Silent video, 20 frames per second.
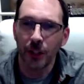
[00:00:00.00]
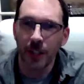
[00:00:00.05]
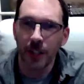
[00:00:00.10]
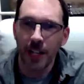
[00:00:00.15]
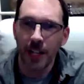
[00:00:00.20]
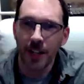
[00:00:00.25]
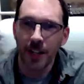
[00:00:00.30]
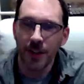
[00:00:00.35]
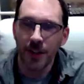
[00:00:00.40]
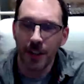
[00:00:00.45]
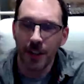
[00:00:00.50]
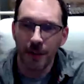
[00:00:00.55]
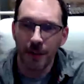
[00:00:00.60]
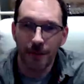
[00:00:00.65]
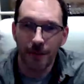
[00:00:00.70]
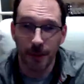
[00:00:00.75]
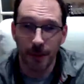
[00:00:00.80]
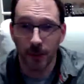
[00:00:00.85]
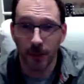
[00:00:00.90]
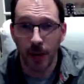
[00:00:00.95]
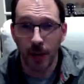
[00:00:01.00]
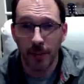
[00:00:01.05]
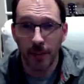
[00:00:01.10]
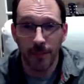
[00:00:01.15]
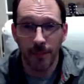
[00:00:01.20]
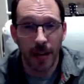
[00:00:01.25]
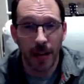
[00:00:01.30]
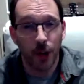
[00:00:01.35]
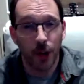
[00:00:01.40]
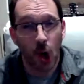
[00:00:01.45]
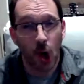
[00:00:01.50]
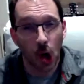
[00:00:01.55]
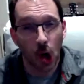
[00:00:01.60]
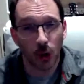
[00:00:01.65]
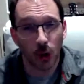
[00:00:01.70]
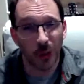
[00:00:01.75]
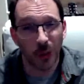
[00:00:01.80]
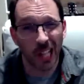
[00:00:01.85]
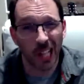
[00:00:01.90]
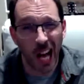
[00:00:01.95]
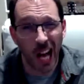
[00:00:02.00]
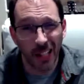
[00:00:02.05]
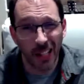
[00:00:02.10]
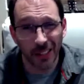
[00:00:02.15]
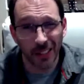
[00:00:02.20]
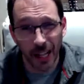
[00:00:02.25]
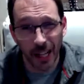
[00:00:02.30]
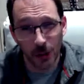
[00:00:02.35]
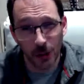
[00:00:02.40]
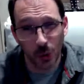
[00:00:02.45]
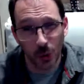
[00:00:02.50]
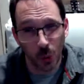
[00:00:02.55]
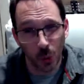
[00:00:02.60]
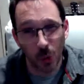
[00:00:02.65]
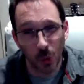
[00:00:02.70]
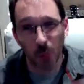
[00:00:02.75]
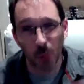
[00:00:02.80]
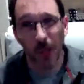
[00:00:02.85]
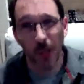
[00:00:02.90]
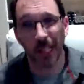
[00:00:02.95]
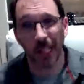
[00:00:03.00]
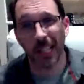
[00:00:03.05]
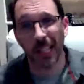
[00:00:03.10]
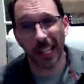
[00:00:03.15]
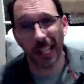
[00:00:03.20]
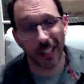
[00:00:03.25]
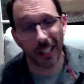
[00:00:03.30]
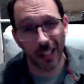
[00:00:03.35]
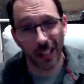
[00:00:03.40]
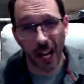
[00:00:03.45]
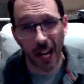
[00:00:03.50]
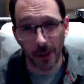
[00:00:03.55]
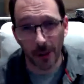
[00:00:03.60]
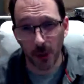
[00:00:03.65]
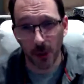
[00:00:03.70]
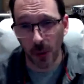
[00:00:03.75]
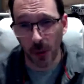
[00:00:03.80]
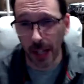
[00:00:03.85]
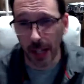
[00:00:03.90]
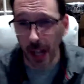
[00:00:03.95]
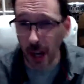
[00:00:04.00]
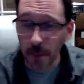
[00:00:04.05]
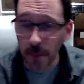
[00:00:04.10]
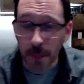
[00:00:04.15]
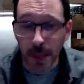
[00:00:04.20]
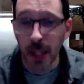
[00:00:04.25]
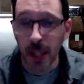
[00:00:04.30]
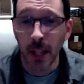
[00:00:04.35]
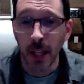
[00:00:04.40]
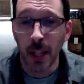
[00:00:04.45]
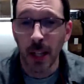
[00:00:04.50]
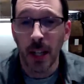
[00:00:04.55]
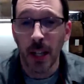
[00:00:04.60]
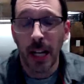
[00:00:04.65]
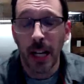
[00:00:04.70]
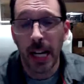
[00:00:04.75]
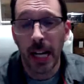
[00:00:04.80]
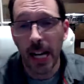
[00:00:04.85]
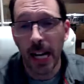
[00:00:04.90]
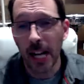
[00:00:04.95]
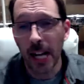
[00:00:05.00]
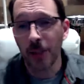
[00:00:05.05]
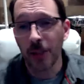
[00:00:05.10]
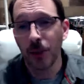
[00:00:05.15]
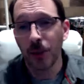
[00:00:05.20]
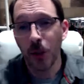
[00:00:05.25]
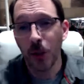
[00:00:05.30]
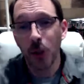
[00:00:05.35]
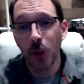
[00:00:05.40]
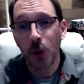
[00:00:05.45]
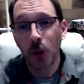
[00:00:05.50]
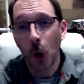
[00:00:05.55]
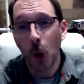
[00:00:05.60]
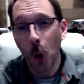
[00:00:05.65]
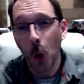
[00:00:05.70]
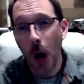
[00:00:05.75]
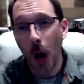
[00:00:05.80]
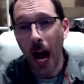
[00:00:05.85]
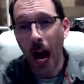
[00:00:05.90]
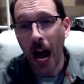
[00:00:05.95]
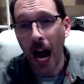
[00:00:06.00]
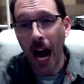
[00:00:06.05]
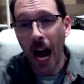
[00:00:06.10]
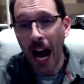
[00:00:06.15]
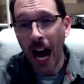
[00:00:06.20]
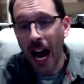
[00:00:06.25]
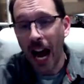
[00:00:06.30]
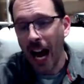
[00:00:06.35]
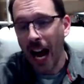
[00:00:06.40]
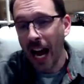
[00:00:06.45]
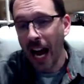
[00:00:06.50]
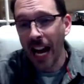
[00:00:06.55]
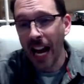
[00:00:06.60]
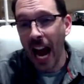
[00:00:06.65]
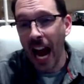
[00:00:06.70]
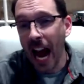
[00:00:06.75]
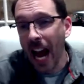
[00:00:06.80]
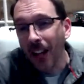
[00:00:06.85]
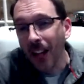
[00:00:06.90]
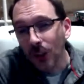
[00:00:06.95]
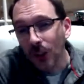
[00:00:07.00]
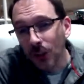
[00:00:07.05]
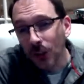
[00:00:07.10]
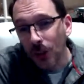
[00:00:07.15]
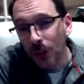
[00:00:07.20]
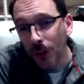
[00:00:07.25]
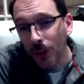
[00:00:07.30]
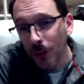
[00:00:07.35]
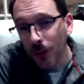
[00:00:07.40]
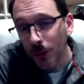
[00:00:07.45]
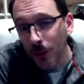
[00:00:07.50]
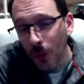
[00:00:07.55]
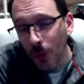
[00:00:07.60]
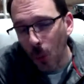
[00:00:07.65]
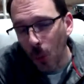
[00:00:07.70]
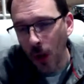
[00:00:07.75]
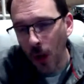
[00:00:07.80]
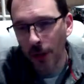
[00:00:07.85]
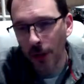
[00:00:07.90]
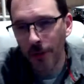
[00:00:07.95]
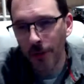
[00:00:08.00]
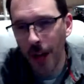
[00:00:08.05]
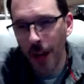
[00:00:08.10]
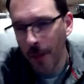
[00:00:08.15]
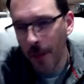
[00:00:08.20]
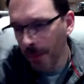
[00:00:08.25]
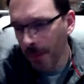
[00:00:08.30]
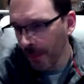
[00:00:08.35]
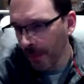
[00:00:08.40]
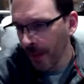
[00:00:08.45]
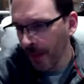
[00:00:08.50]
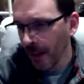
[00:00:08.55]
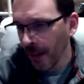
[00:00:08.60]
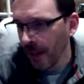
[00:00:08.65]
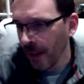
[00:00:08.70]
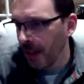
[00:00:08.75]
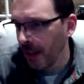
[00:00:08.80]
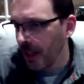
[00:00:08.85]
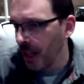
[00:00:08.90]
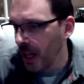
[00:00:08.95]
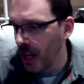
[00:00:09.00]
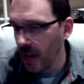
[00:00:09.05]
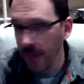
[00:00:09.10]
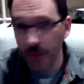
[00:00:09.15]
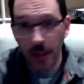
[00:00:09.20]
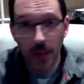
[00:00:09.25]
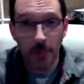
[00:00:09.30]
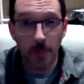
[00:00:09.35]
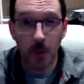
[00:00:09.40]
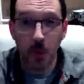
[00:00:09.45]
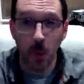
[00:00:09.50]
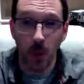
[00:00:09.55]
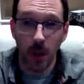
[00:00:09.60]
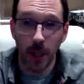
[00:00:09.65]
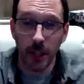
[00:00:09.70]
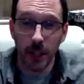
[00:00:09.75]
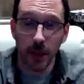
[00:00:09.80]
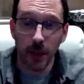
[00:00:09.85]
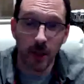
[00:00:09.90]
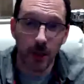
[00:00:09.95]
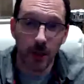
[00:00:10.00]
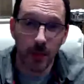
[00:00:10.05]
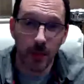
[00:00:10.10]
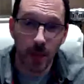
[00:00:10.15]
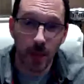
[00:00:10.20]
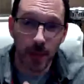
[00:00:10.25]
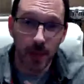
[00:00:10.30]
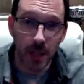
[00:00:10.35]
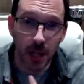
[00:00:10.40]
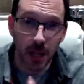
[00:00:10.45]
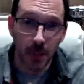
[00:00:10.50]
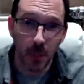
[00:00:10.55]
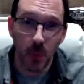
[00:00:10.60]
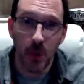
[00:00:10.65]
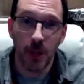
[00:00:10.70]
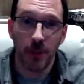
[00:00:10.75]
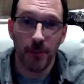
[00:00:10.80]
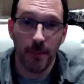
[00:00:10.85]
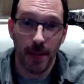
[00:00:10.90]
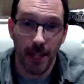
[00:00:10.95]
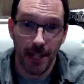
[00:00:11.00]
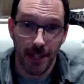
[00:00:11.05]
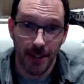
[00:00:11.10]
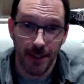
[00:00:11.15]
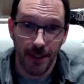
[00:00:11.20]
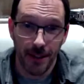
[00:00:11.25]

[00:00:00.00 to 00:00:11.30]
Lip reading: He's in 5th grade, and they're all doing online school, probably like a lot of you right now. And so I asked one of them if they'd be willing to maybe come with me